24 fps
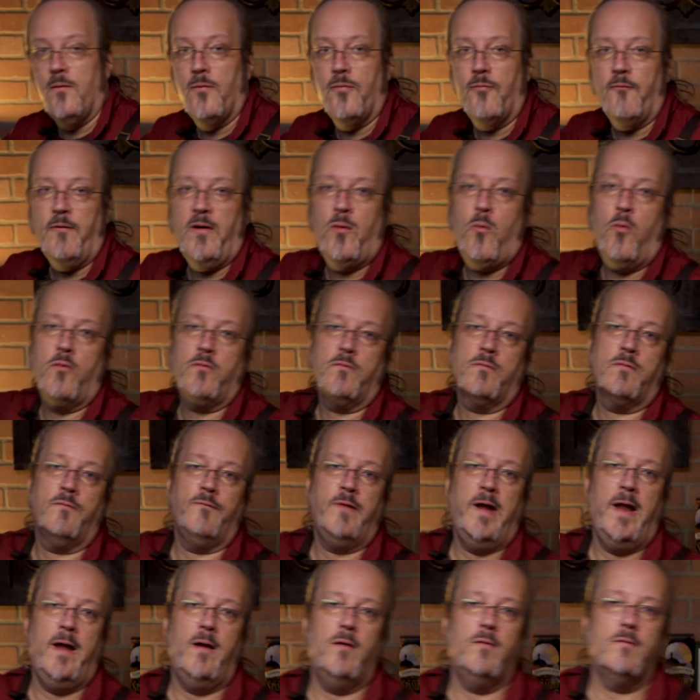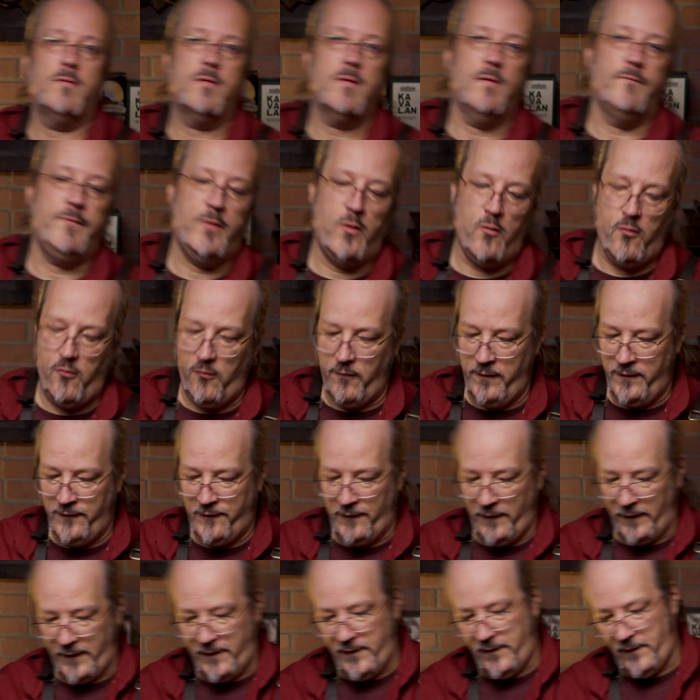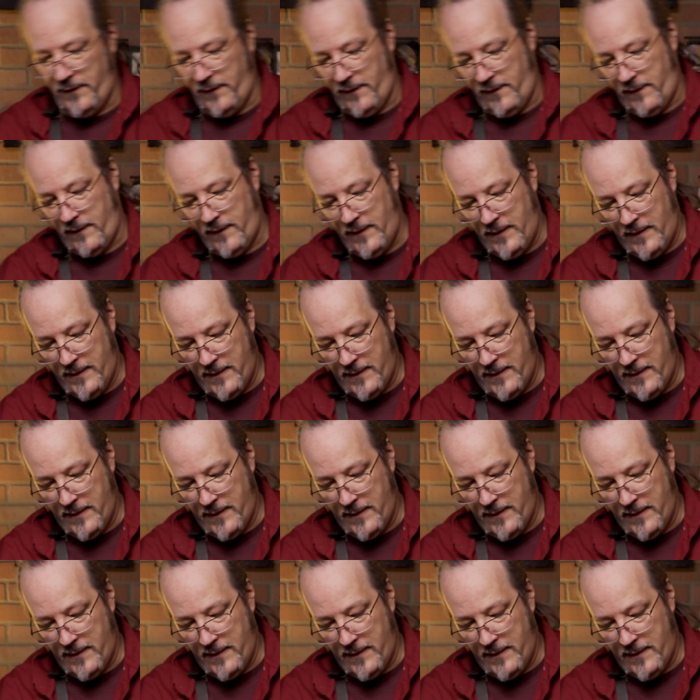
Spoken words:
3/4 of an ounce of an orange liqueur.